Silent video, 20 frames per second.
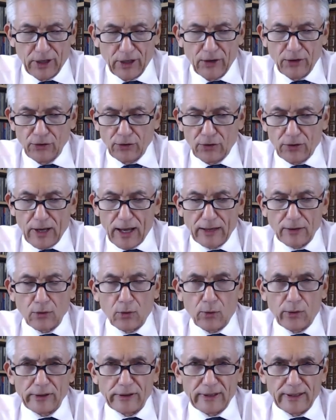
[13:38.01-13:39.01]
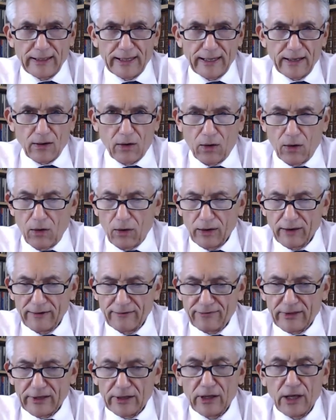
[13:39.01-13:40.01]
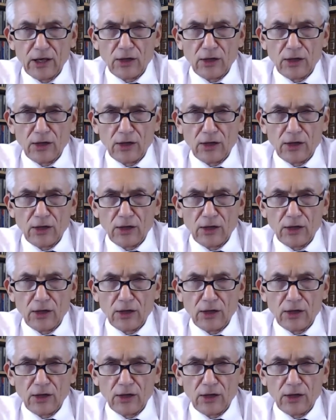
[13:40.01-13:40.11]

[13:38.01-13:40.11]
You're not going to get all of the